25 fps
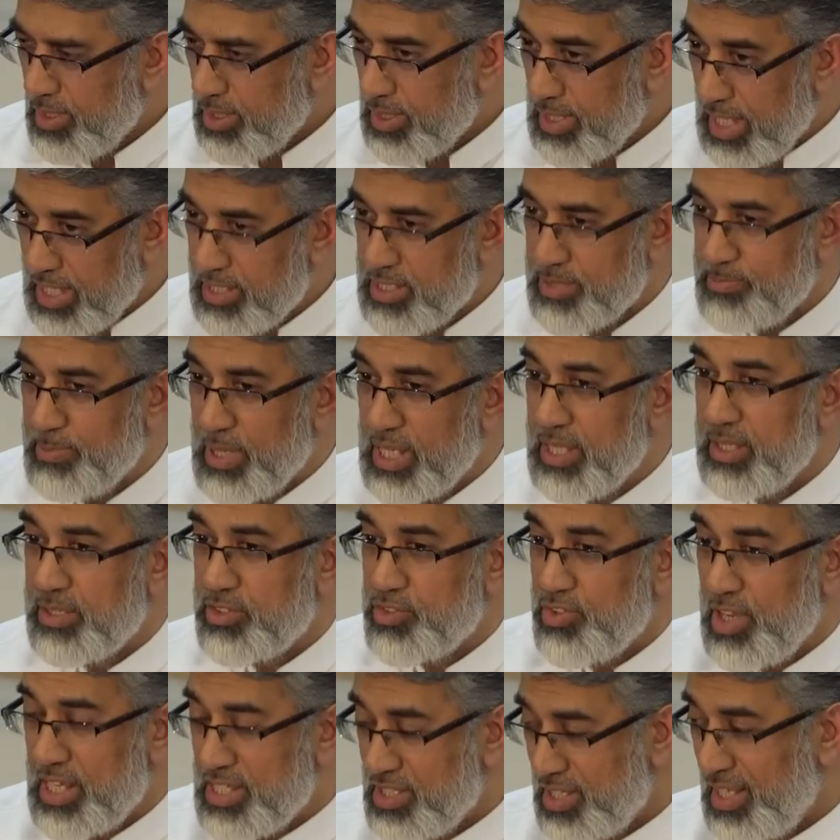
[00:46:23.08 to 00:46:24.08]
That's been
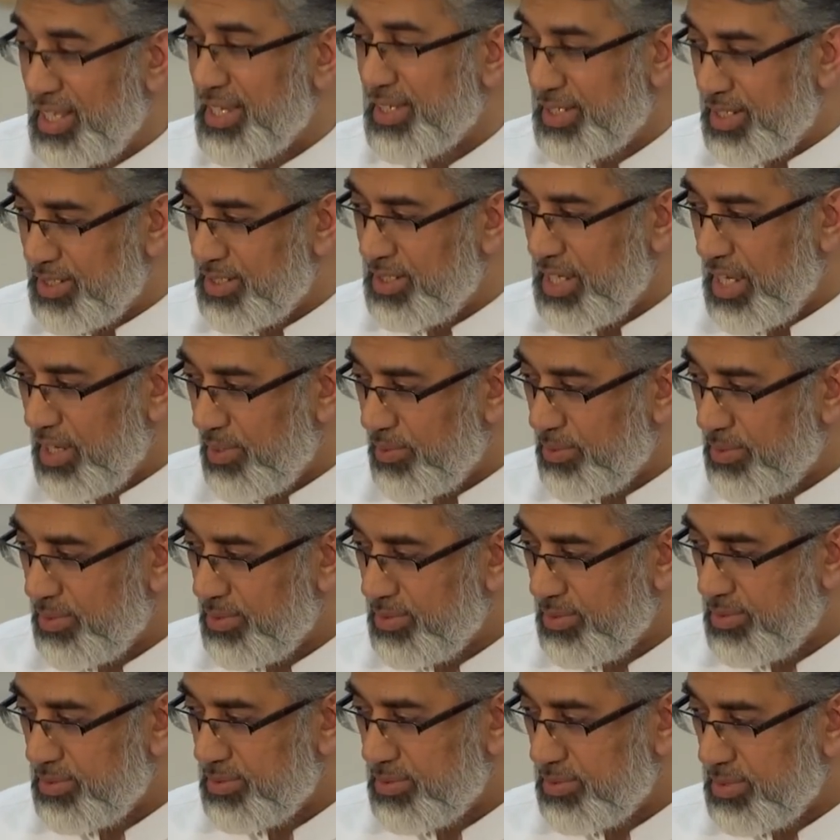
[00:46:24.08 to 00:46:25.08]
translated now
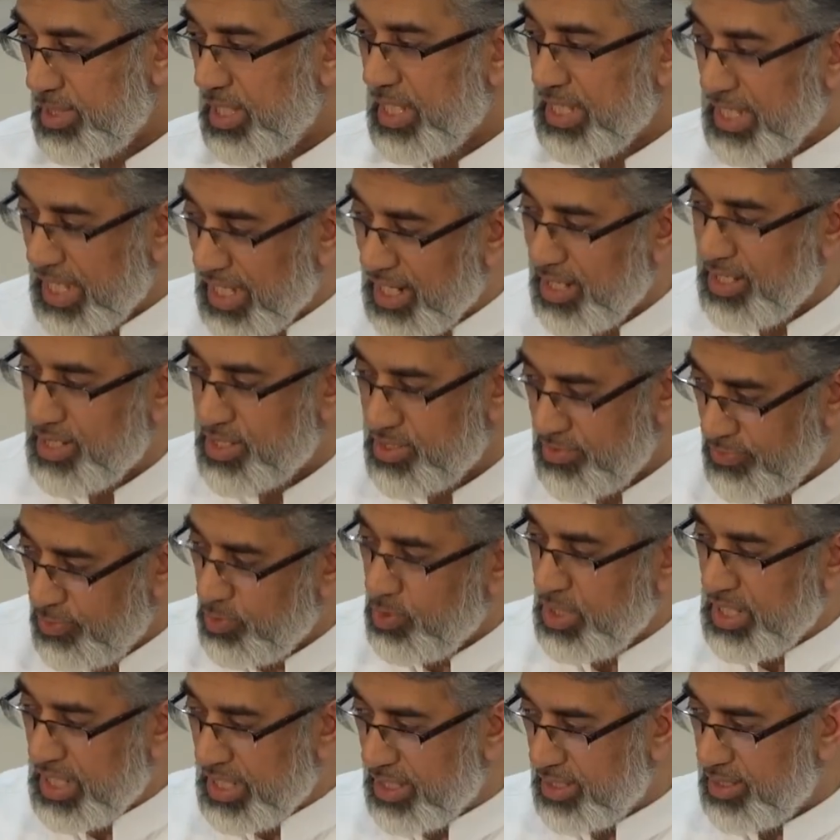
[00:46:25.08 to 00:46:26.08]
in English
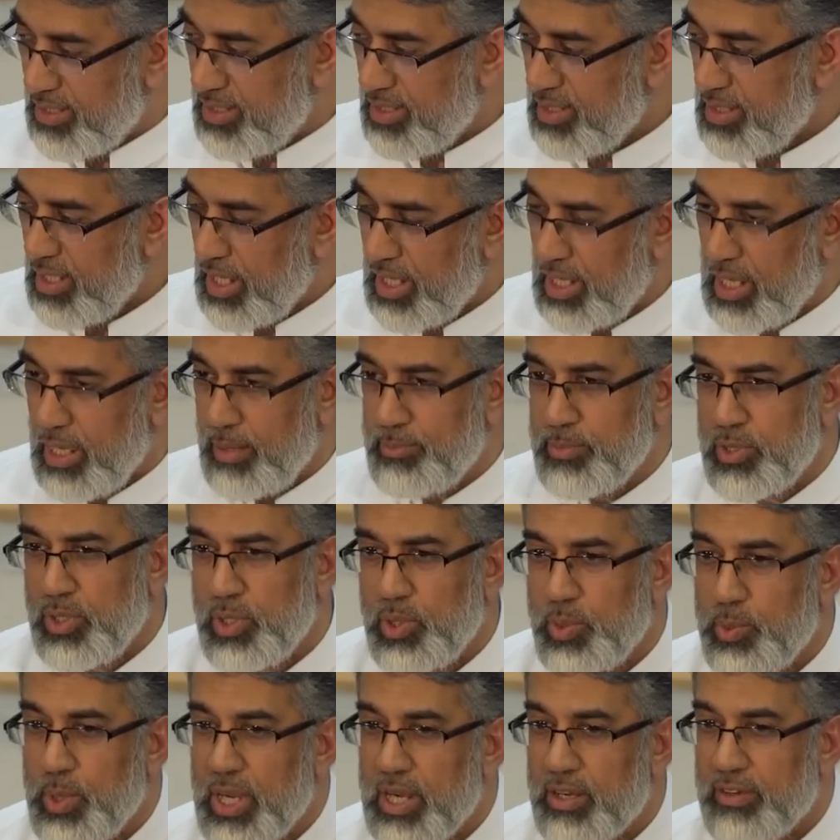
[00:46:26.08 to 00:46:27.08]
fully. I'm
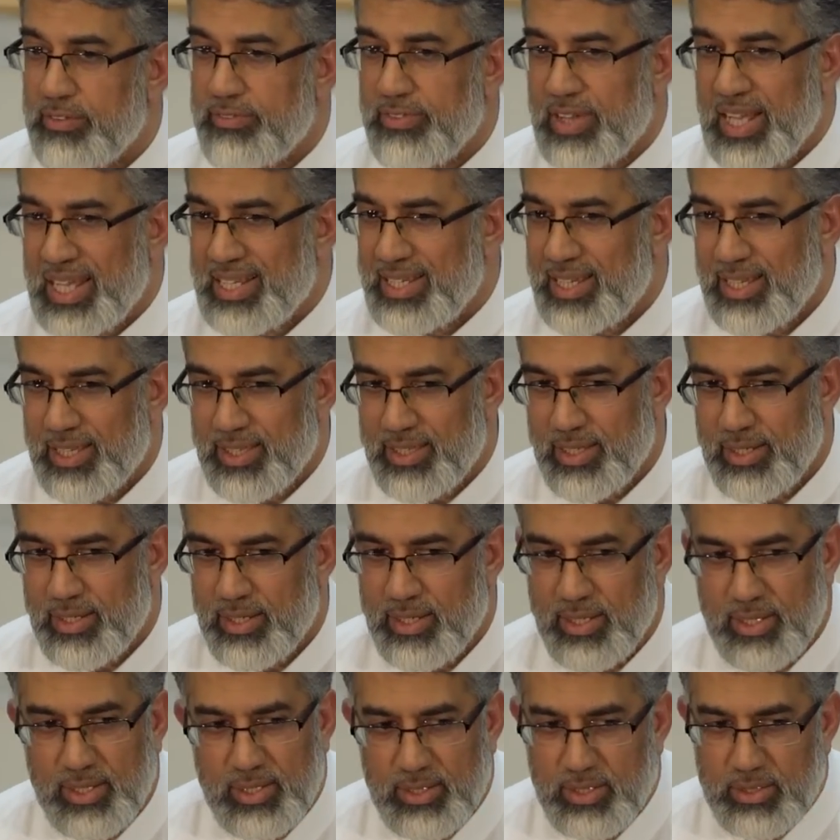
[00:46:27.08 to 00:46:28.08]
not aware of any other
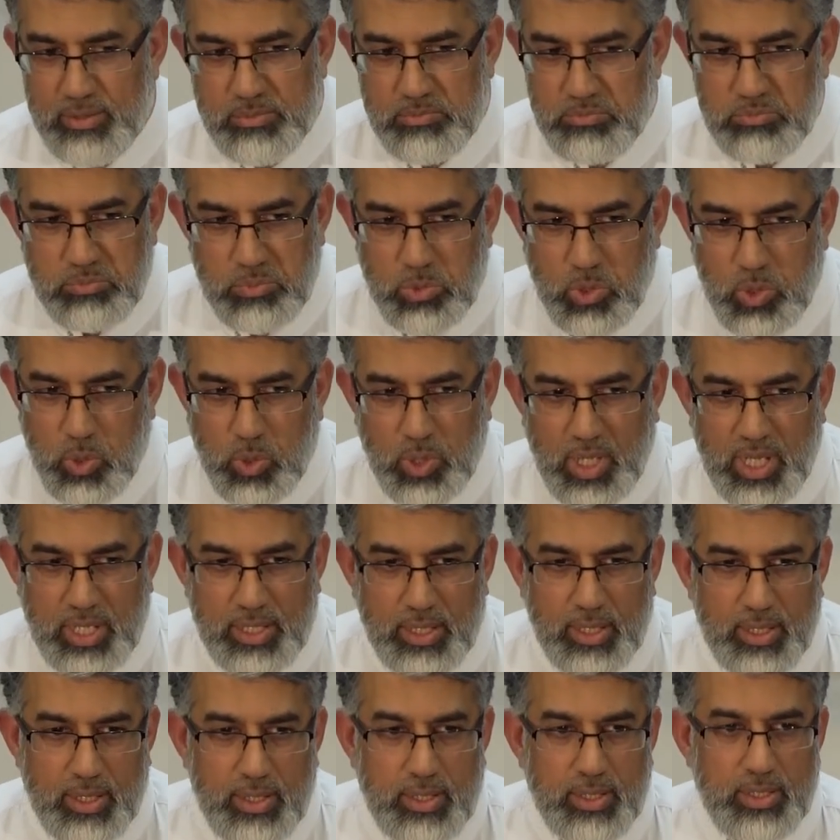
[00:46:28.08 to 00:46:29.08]

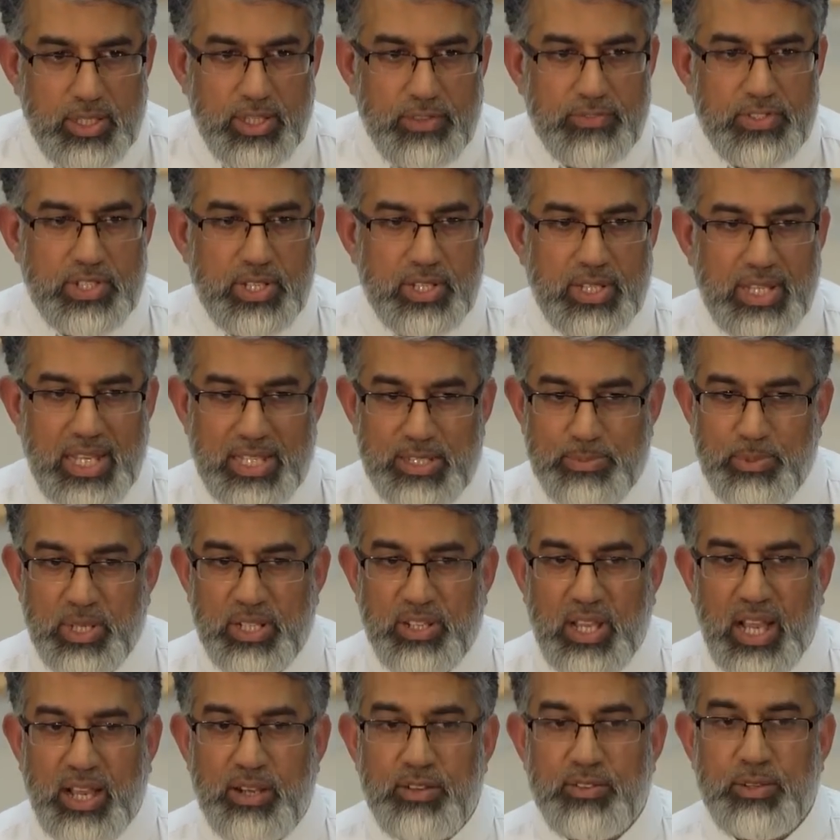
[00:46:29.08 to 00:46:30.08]
Quran tafsir that's
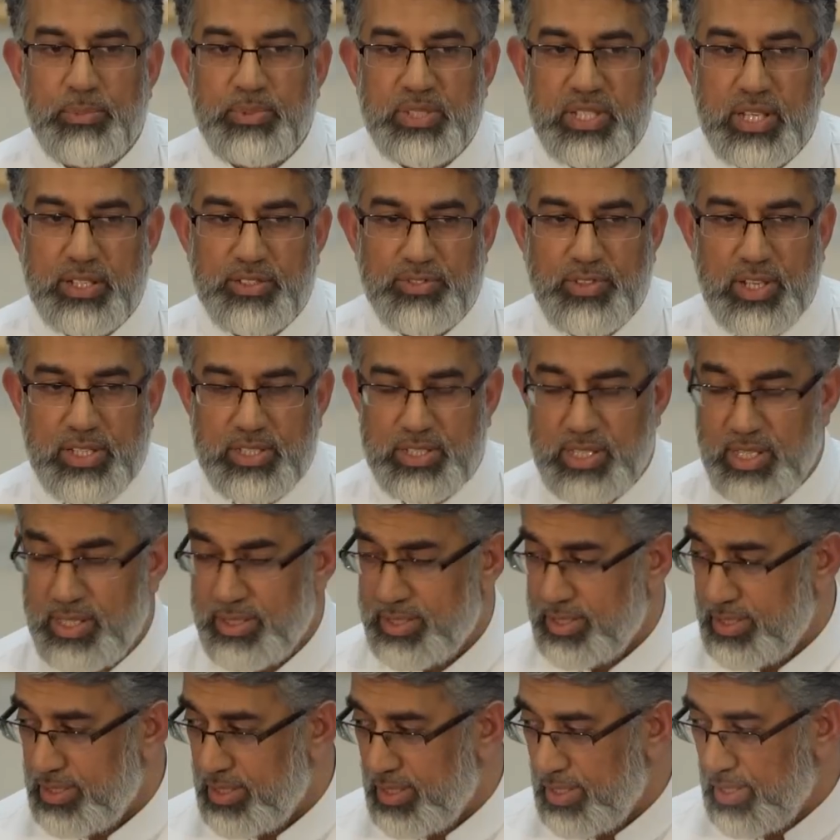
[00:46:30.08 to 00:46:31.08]
been 100%
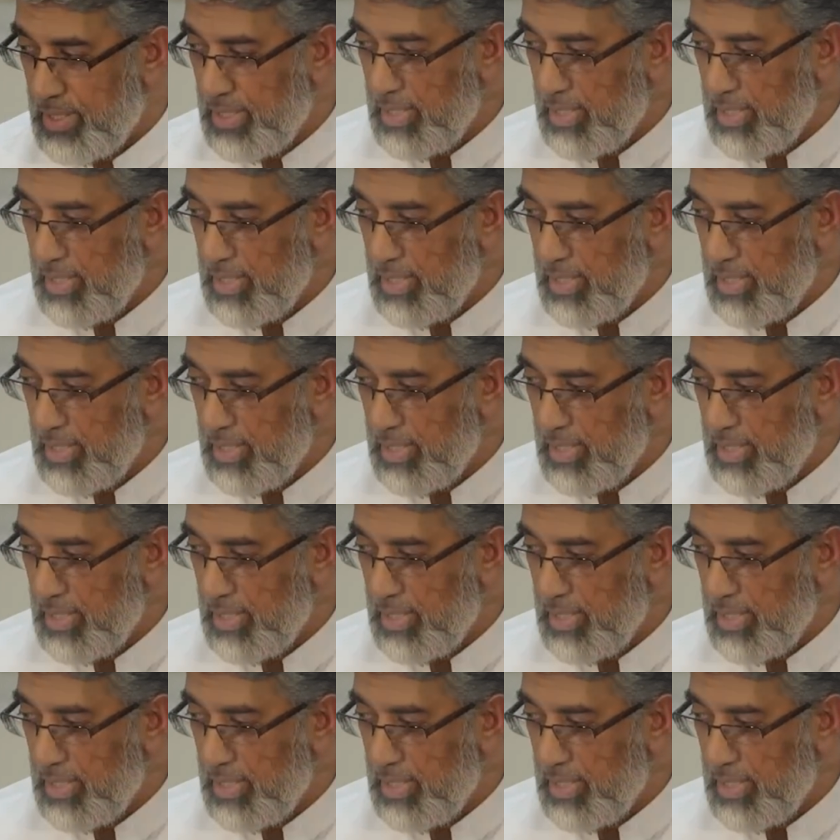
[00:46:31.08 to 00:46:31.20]
translated.